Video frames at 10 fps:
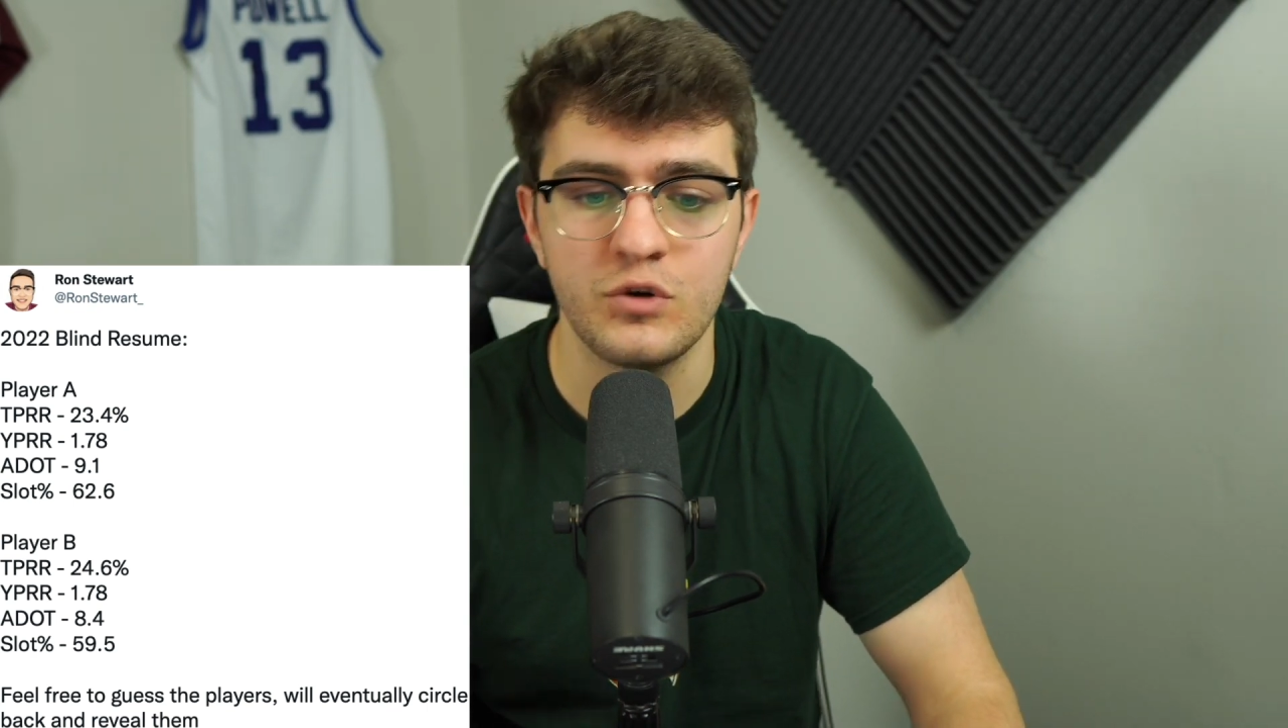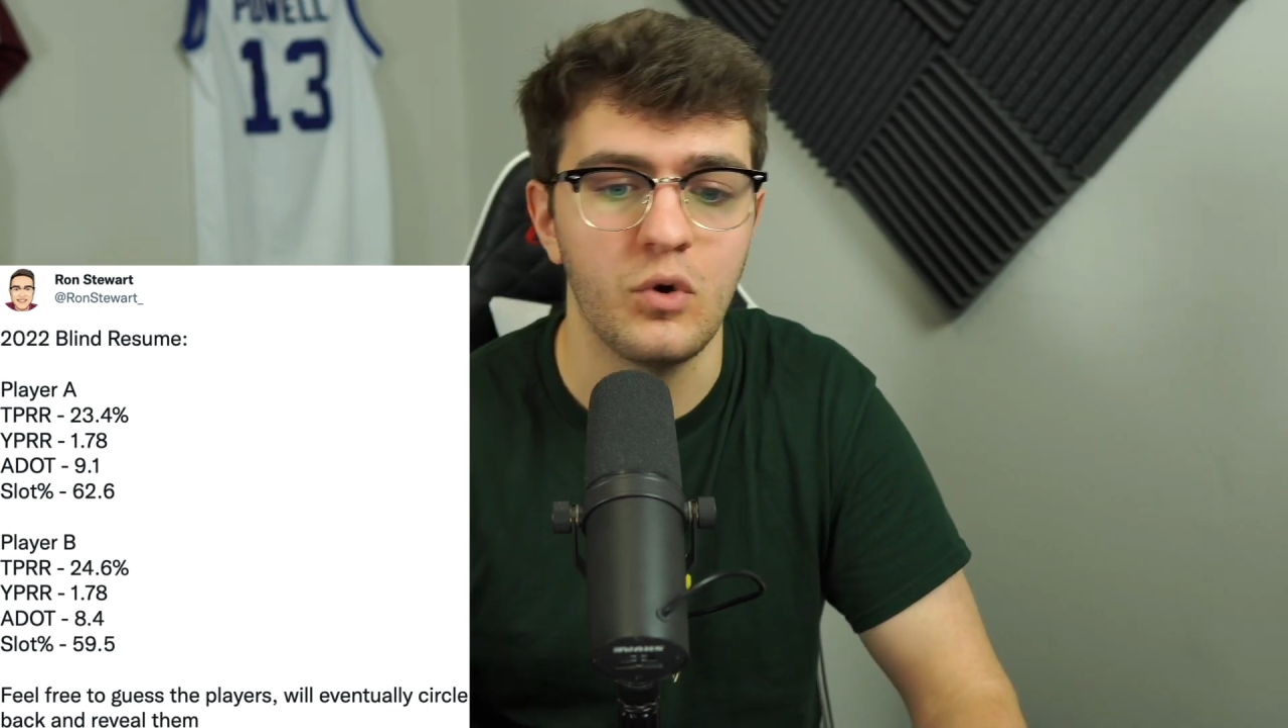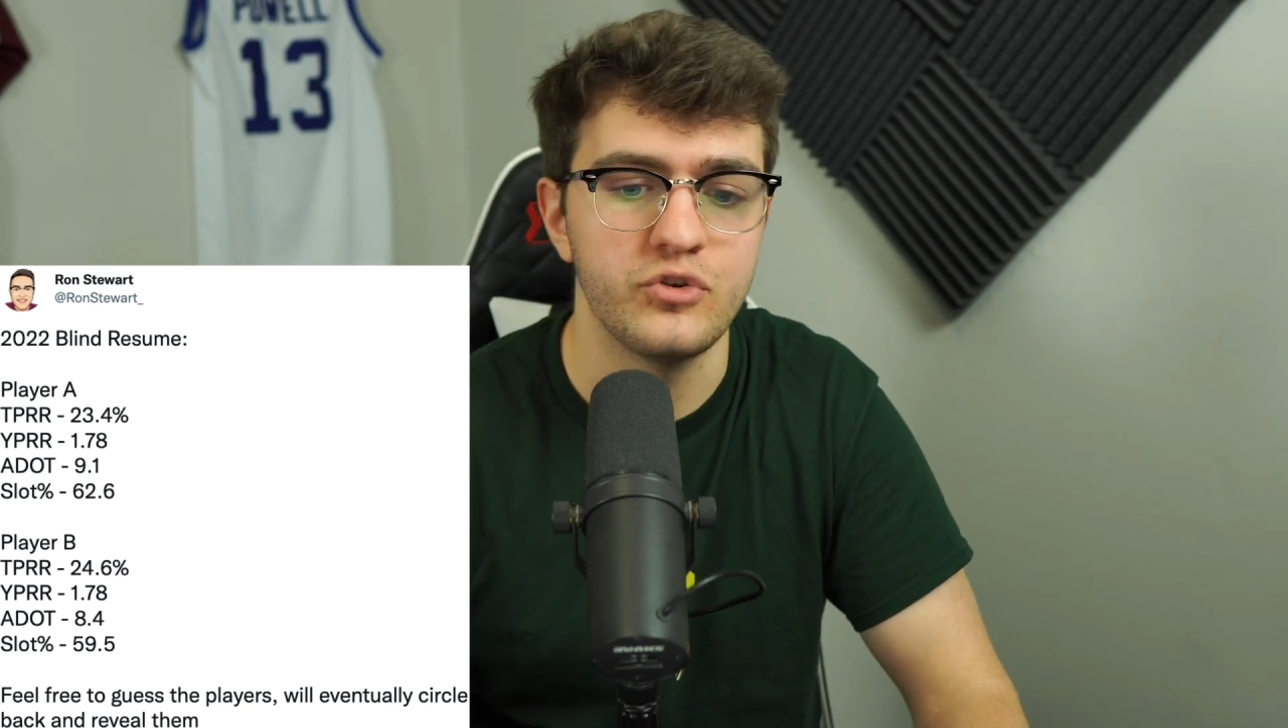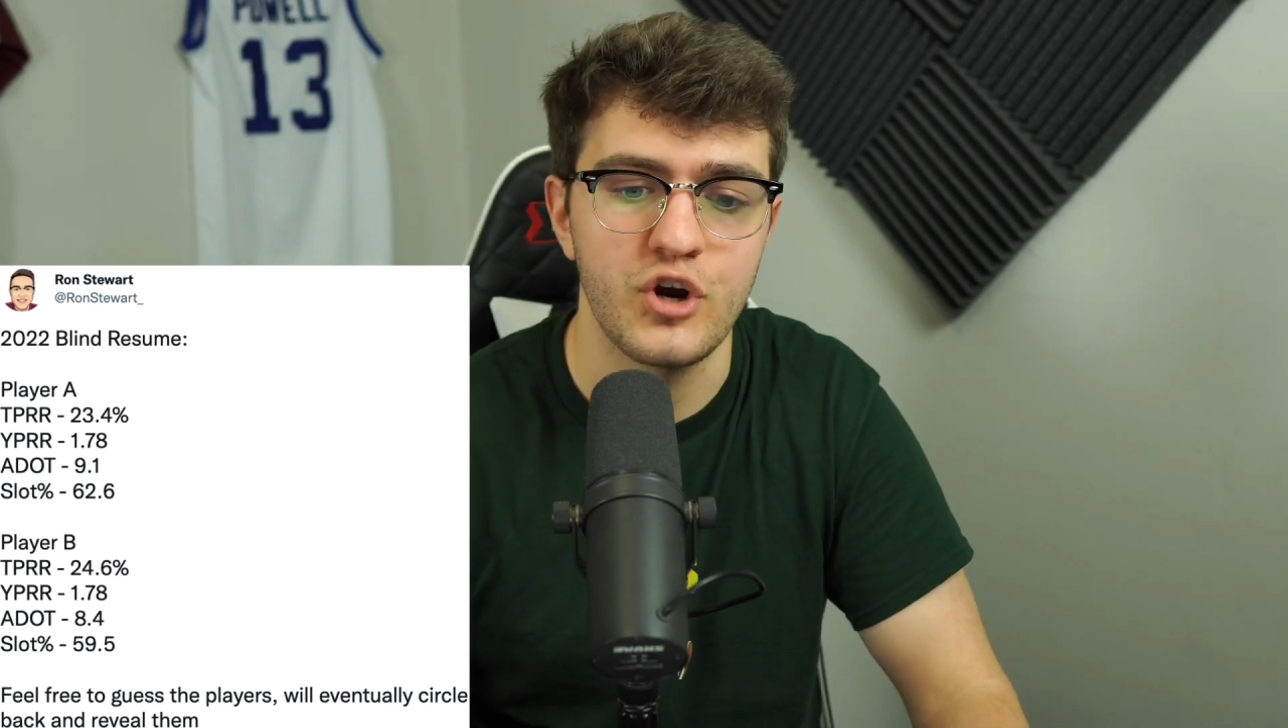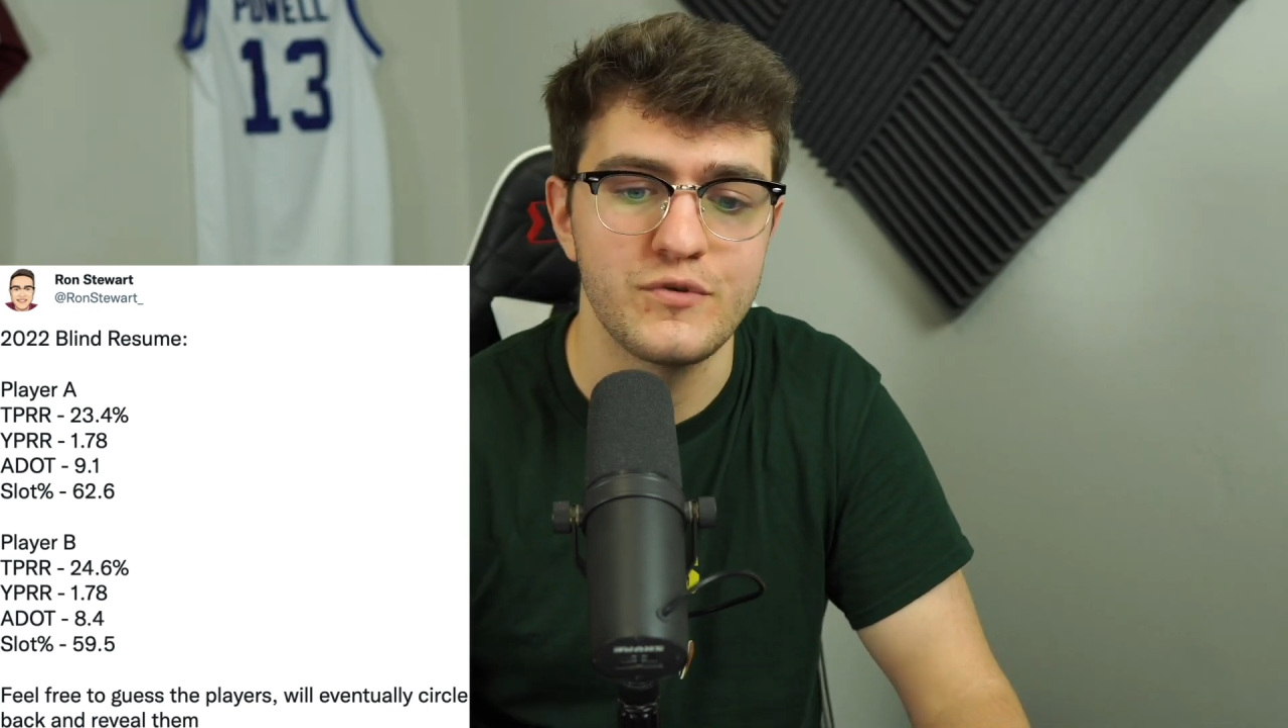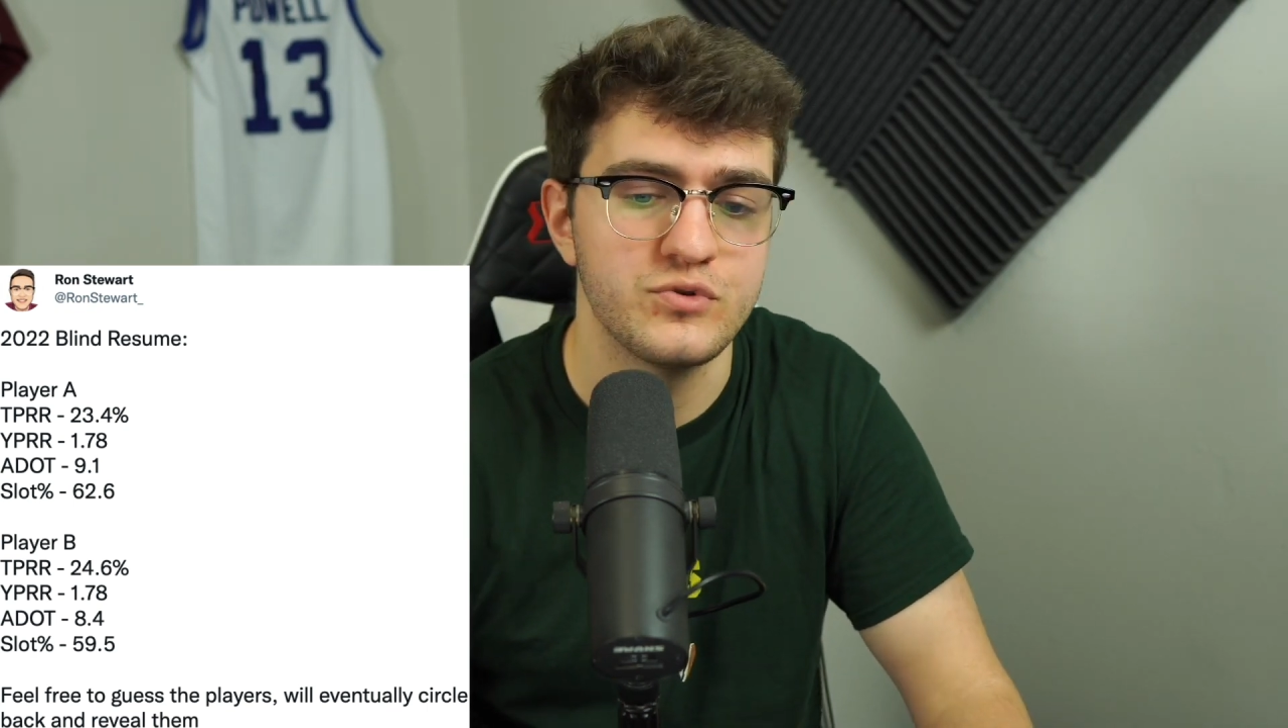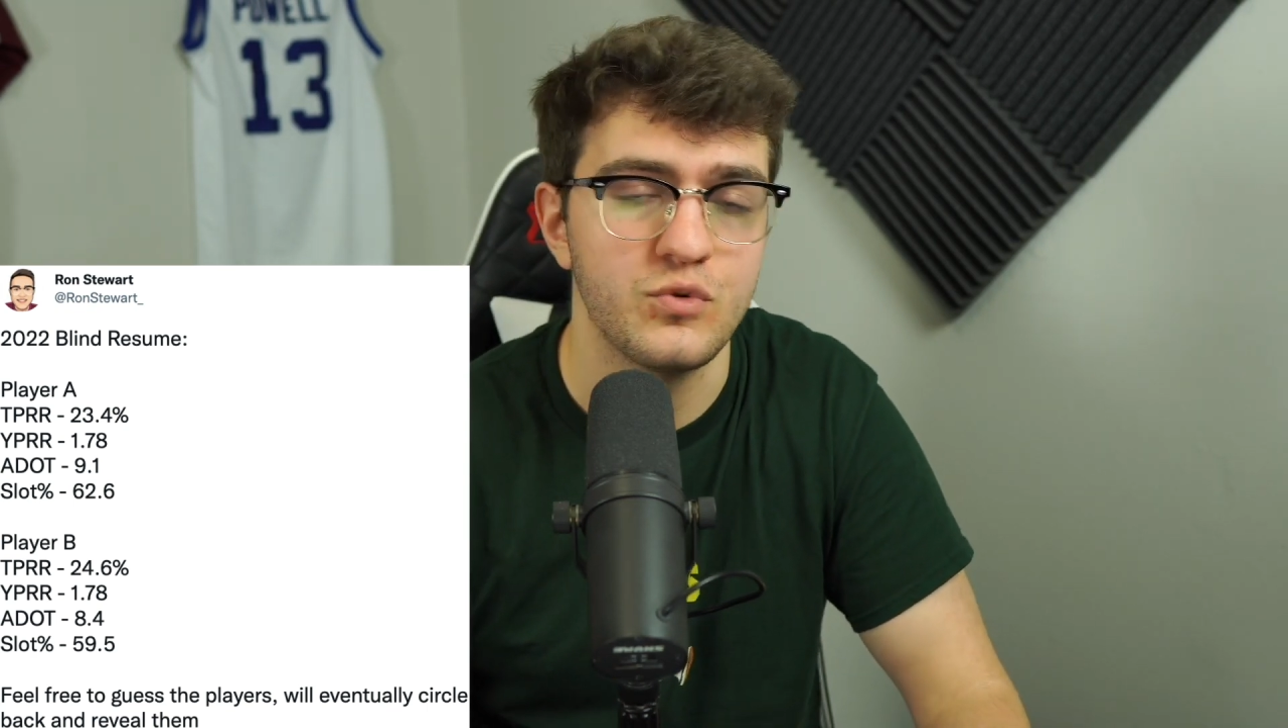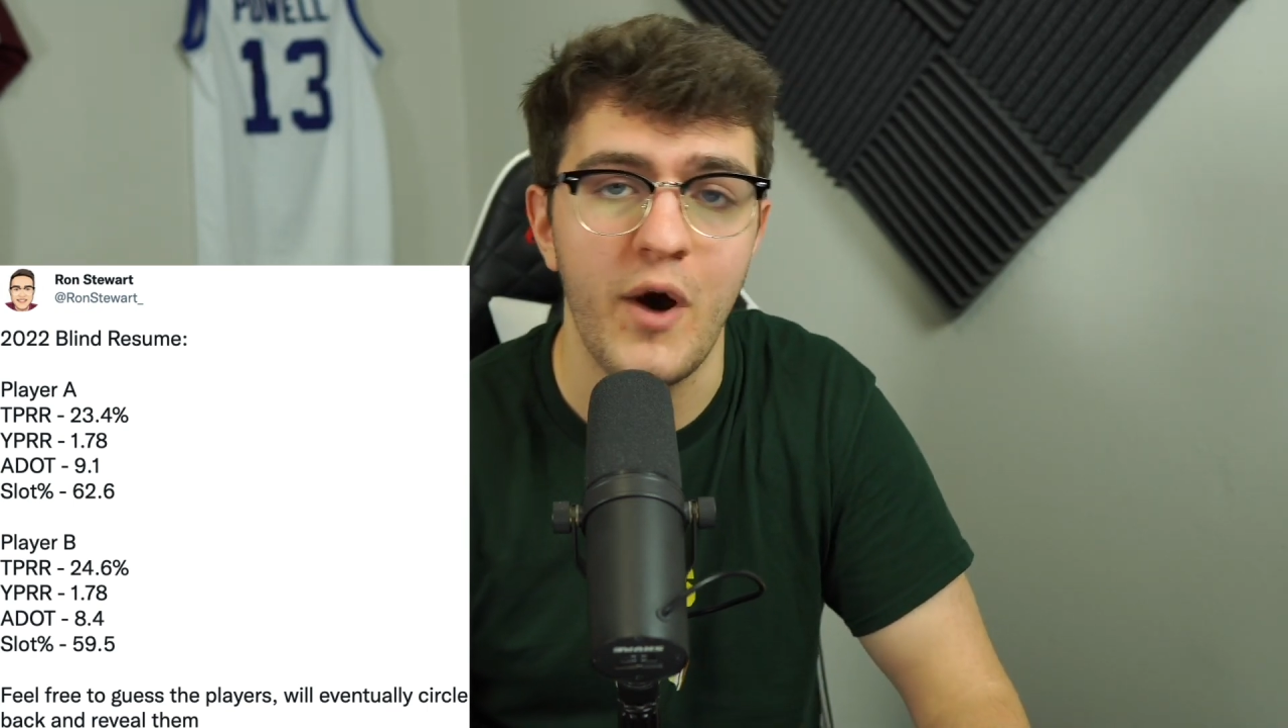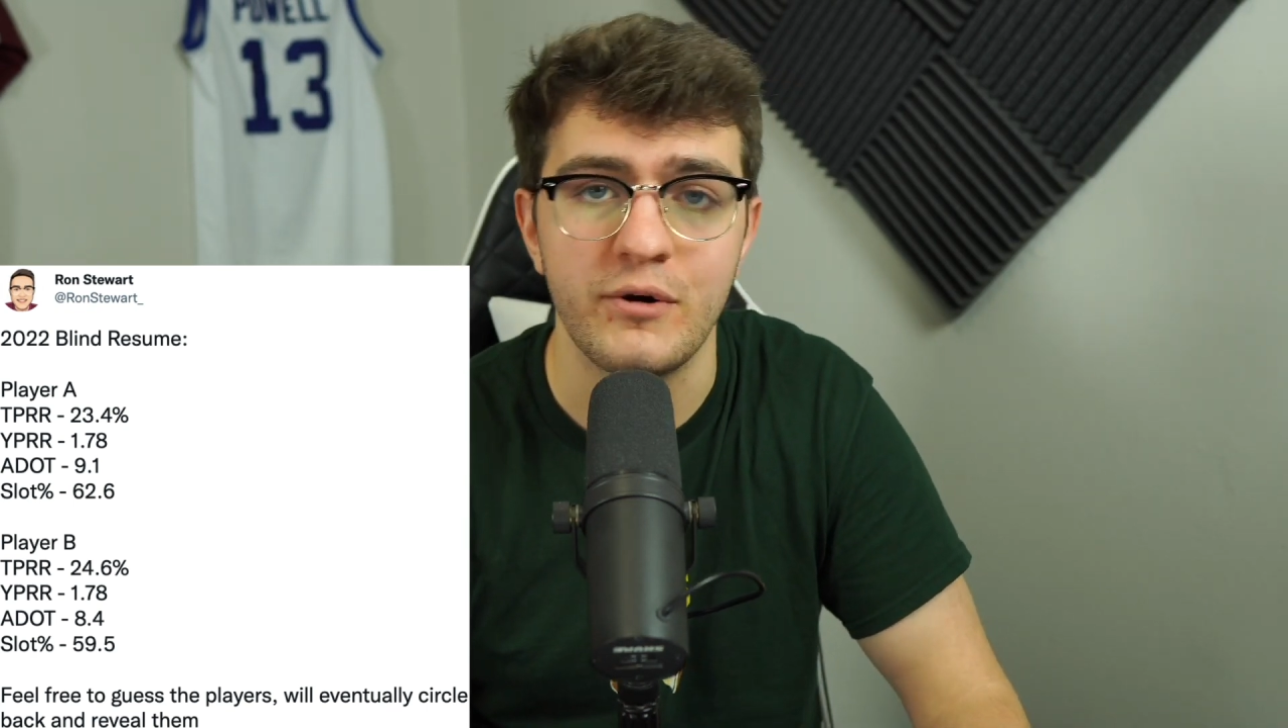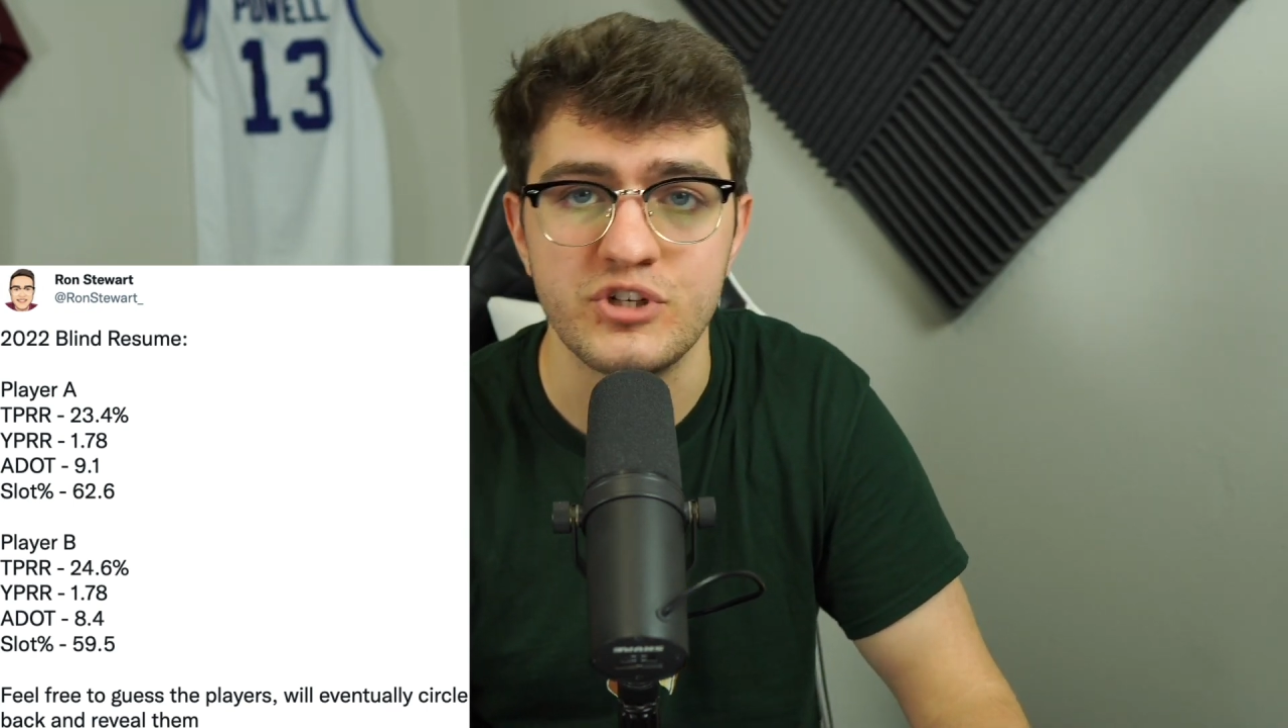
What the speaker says: while Jarvis was a wide